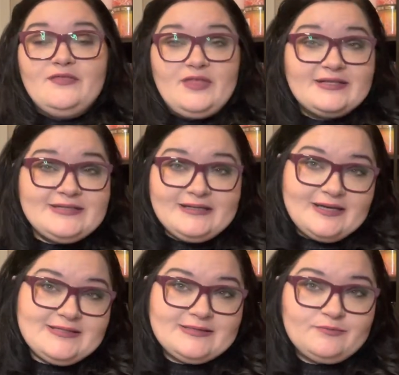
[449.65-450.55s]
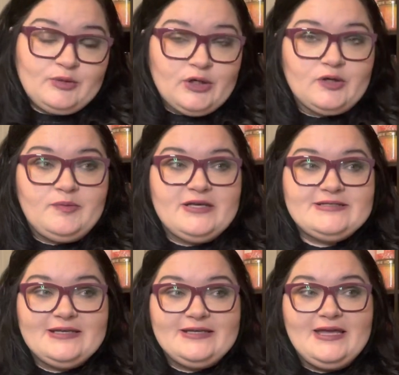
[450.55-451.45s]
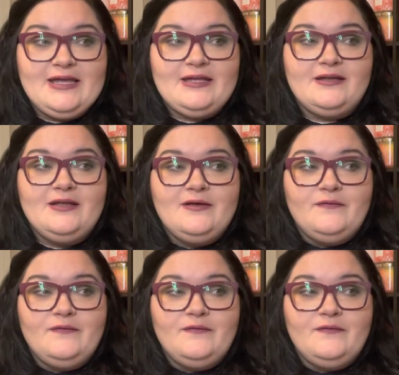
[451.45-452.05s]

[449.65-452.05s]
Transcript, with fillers: That's a nice perk because again,